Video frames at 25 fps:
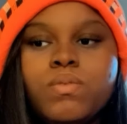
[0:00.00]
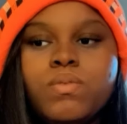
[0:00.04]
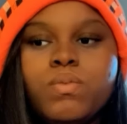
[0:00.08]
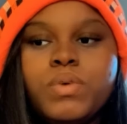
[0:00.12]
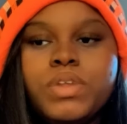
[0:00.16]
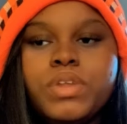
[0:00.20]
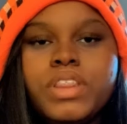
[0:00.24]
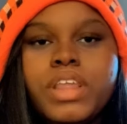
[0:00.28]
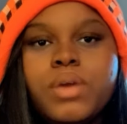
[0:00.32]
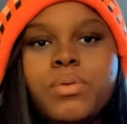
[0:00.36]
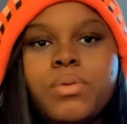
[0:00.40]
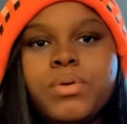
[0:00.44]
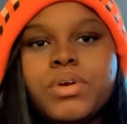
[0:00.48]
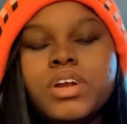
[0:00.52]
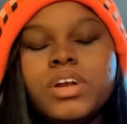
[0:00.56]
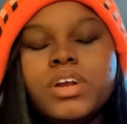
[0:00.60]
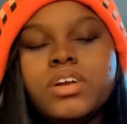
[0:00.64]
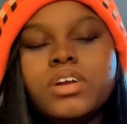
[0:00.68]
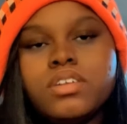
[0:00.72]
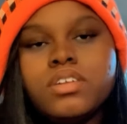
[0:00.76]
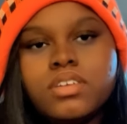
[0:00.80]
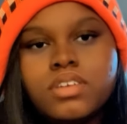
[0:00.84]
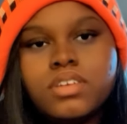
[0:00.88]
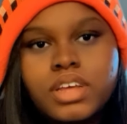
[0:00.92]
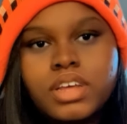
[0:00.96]
When they
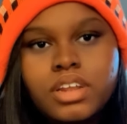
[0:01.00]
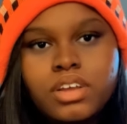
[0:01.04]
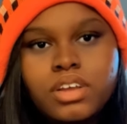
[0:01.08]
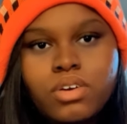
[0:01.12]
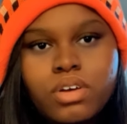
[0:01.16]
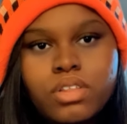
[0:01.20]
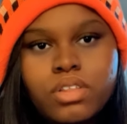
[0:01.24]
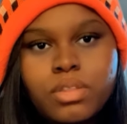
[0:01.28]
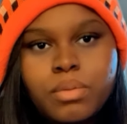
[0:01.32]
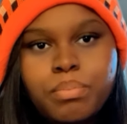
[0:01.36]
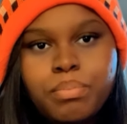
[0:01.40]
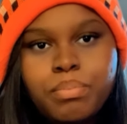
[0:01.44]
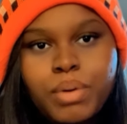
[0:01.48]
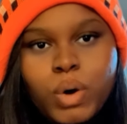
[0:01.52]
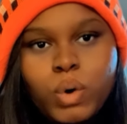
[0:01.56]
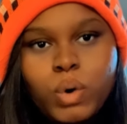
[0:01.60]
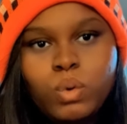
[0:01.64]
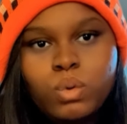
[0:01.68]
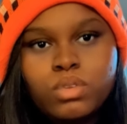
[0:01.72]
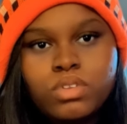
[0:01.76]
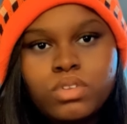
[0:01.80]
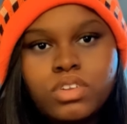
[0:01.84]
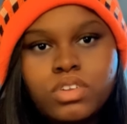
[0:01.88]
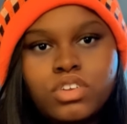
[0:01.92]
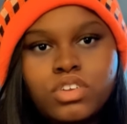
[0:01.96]
were getting on the
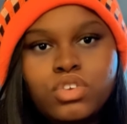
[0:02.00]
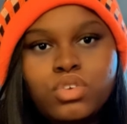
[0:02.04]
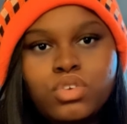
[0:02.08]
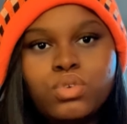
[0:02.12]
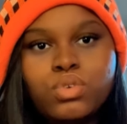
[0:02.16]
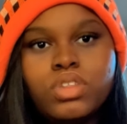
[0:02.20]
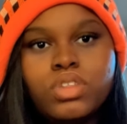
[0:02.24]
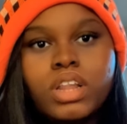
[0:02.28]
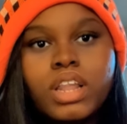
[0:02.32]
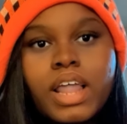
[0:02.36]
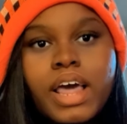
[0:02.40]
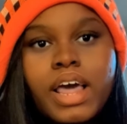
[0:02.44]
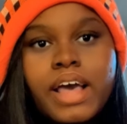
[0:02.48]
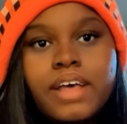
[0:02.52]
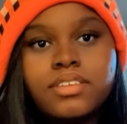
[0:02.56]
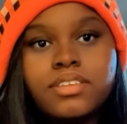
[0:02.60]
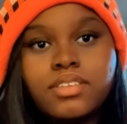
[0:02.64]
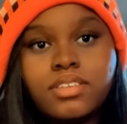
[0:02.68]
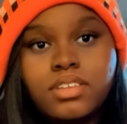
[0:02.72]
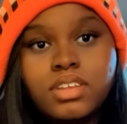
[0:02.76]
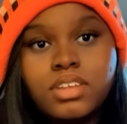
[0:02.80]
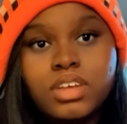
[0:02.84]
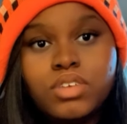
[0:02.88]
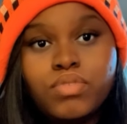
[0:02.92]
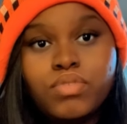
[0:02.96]
boat to do the
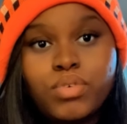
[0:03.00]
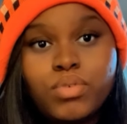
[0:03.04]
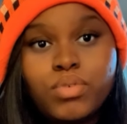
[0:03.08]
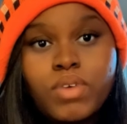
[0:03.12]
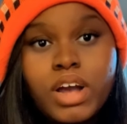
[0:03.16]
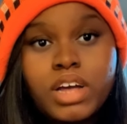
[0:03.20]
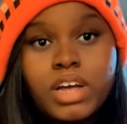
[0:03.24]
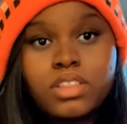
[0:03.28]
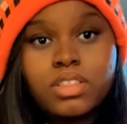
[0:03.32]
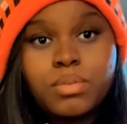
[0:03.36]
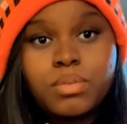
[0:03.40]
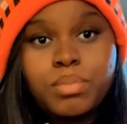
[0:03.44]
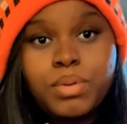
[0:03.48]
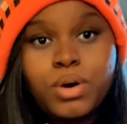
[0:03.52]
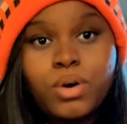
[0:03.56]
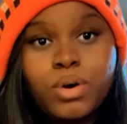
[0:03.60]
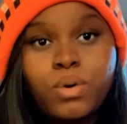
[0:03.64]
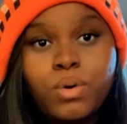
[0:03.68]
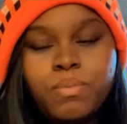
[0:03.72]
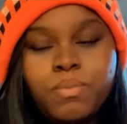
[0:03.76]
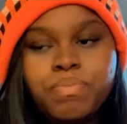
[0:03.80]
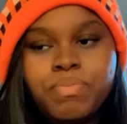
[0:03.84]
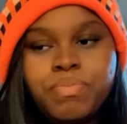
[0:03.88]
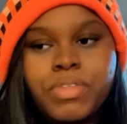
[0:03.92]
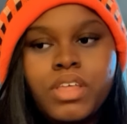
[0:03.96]
last scene for Rock the
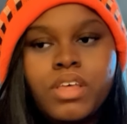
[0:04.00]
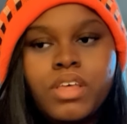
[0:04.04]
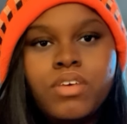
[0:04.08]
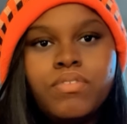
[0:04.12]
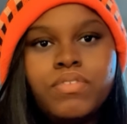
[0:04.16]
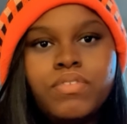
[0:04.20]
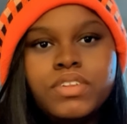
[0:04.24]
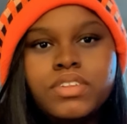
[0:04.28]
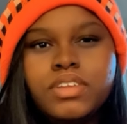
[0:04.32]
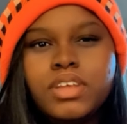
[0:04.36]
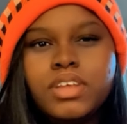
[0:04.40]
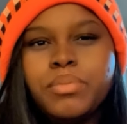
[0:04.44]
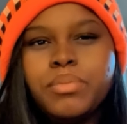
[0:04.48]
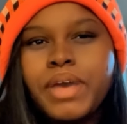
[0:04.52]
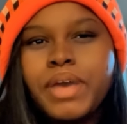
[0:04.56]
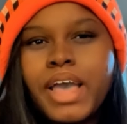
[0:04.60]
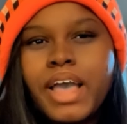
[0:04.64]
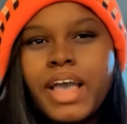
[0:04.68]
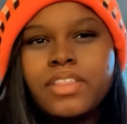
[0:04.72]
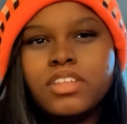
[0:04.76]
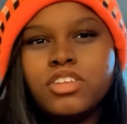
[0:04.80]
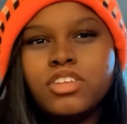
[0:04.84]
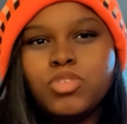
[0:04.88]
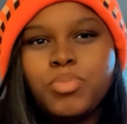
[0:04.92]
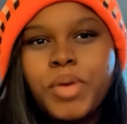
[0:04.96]
Boat, Fatima
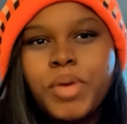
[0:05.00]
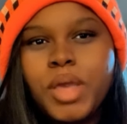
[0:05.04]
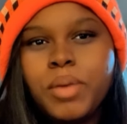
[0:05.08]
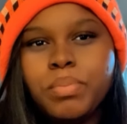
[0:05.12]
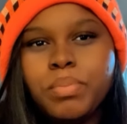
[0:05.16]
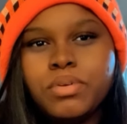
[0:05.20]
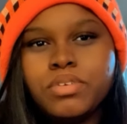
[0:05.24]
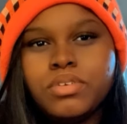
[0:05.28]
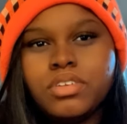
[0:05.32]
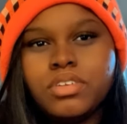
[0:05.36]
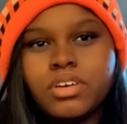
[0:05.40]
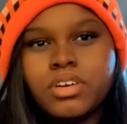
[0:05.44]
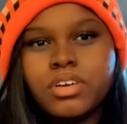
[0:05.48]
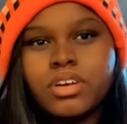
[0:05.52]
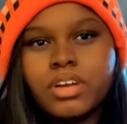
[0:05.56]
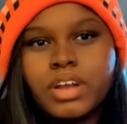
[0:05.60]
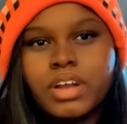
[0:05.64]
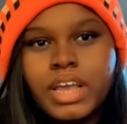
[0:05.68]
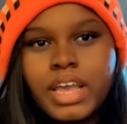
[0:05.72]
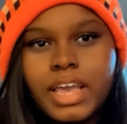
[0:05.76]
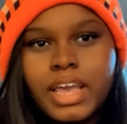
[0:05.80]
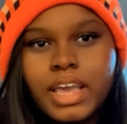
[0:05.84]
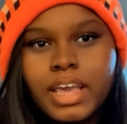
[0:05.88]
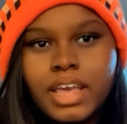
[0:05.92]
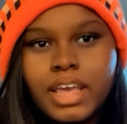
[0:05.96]
had these papers in her
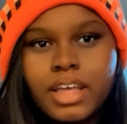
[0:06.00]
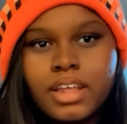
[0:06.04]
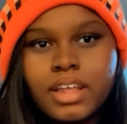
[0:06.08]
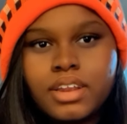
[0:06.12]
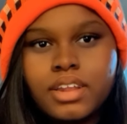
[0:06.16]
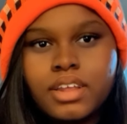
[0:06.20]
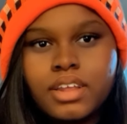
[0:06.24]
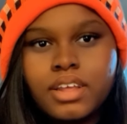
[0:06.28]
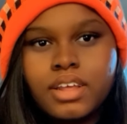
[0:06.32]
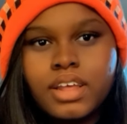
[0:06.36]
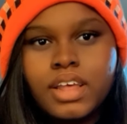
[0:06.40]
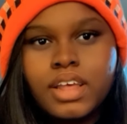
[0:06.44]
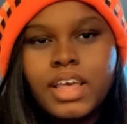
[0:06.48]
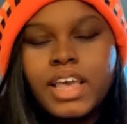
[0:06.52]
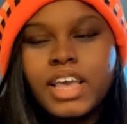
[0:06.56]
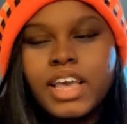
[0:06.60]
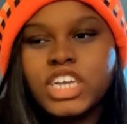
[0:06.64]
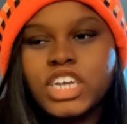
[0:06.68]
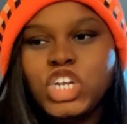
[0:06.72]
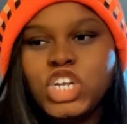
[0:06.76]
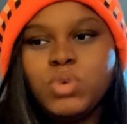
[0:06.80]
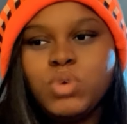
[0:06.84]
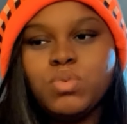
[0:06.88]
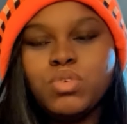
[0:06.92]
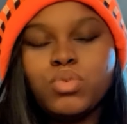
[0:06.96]
hand and
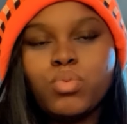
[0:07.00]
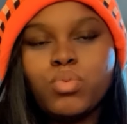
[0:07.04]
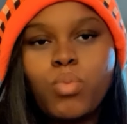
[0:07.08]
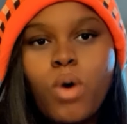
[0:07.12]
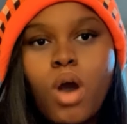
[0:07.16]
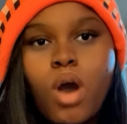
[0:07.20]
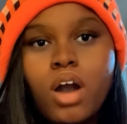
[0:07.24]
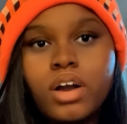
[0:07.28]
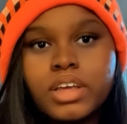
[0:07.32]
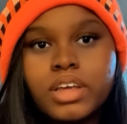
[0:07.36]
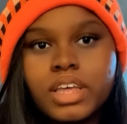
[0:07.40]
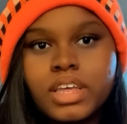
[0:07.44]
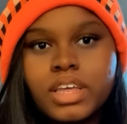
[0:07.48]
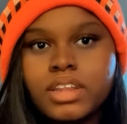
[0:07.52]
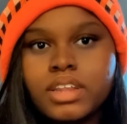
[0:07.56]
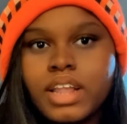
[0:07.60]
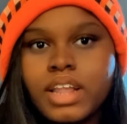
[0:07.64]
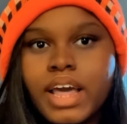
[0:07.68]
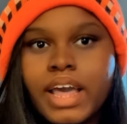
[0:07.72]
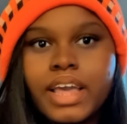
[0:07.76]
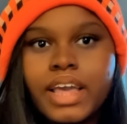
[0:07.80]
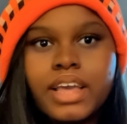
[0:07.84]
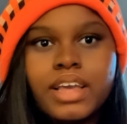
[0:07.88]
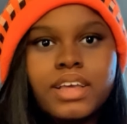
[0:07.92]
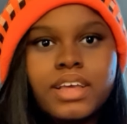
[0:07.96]
she was walking
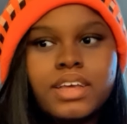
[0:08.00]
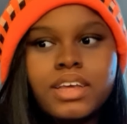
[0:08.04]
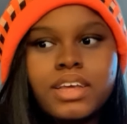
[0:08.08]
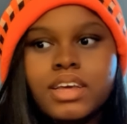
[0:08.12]
like